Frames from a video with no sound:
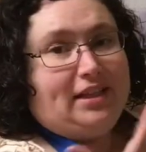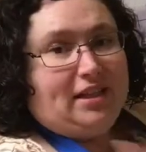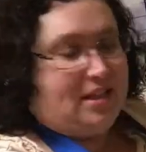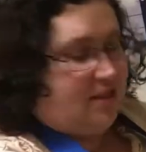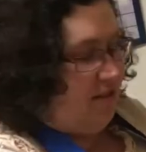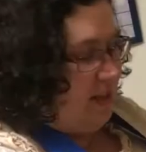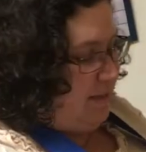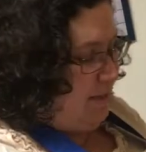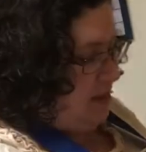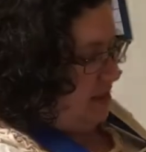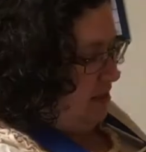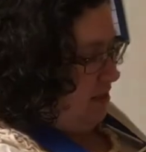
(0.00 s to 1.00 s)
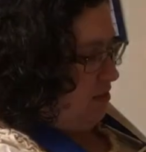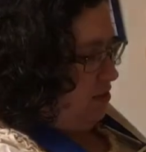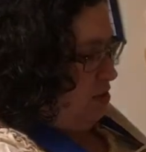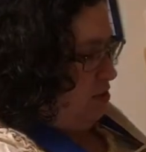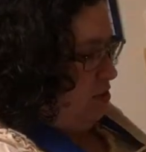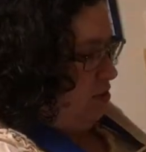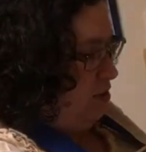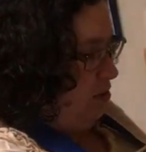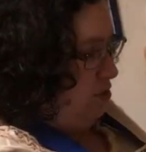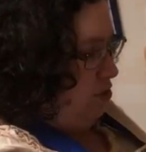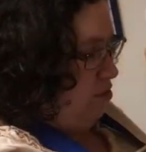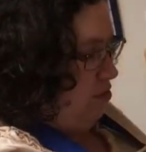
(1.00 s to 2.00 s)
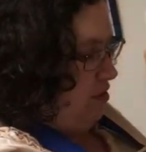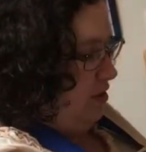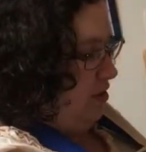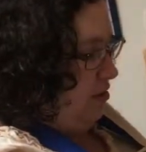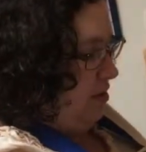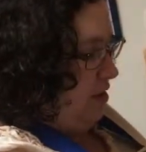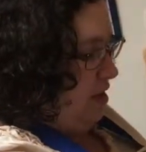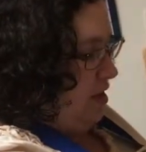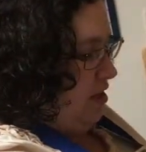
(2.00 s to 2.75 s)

It has like basically no salt, no sugar to it.